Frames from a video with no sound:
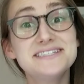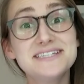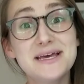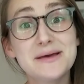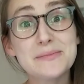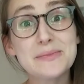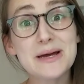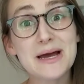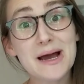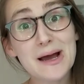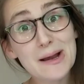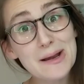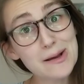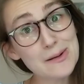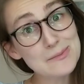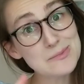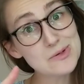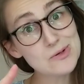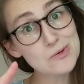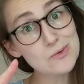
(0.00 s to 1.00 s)
Tip
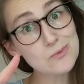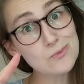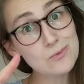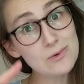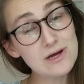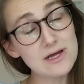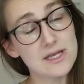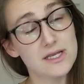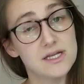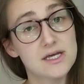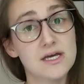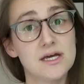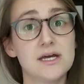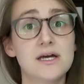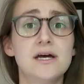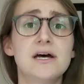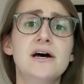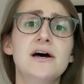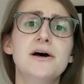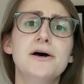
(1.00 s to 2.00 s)
number 1,
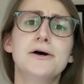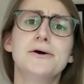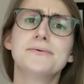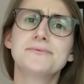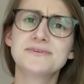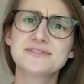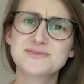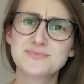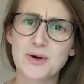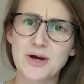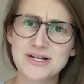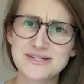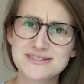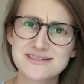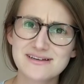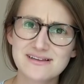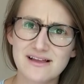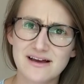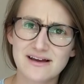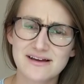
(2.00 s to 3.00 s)
respond to
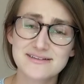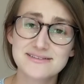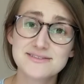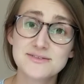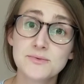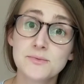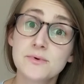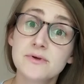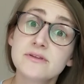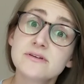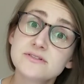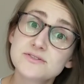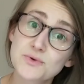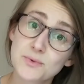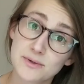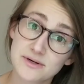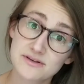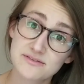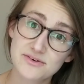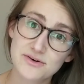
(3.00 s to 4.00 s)
clients within
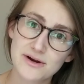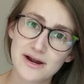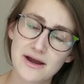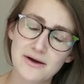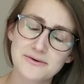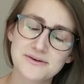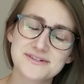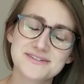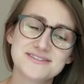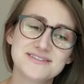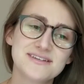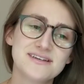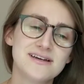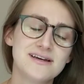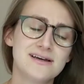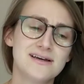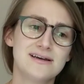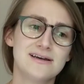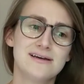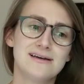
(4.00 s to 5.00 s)
24 hours.
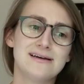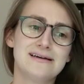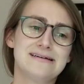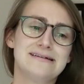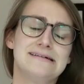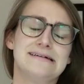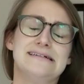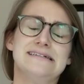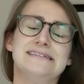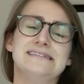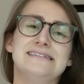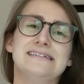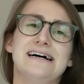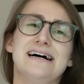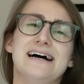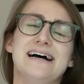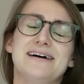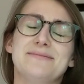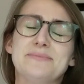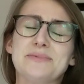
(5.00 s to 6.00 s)

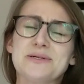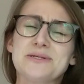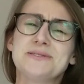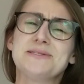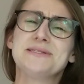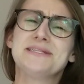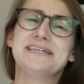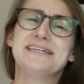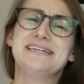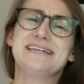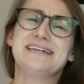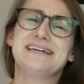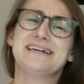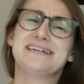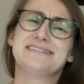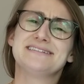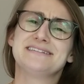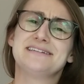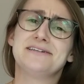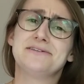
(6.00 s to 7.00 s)
Personally,
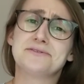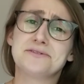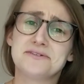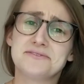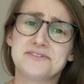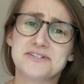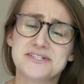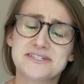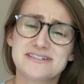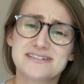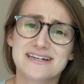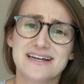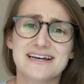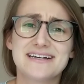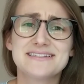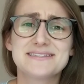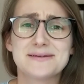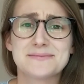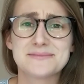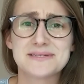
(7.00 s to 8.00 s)
as an introvert, I
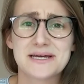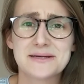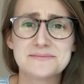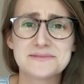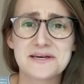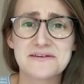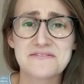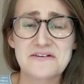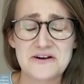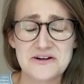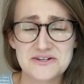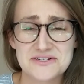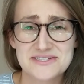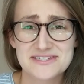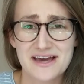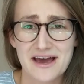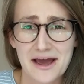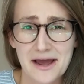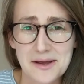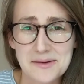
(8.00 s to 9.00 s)
sometimes have a hard
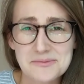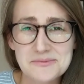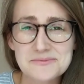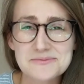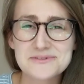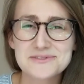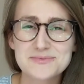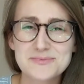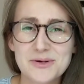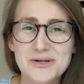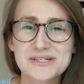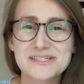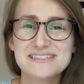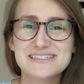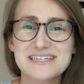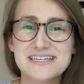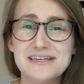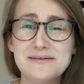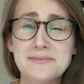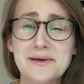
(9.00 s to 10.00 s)
time responding
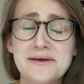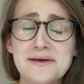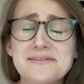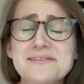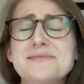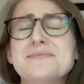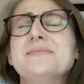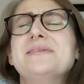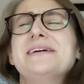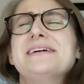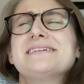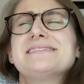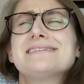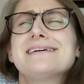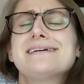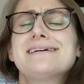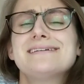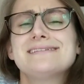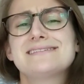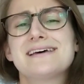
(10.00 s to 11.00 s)
to emails because I
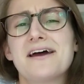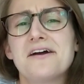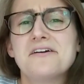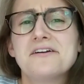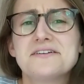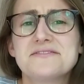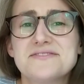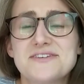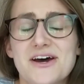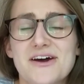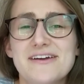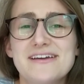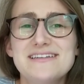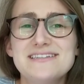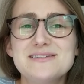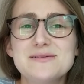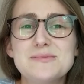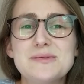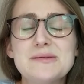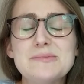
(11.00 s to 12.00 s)
get tired of talking
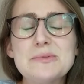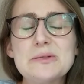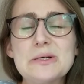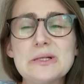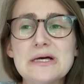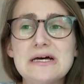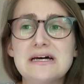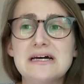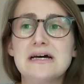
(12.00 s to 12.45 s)
to people,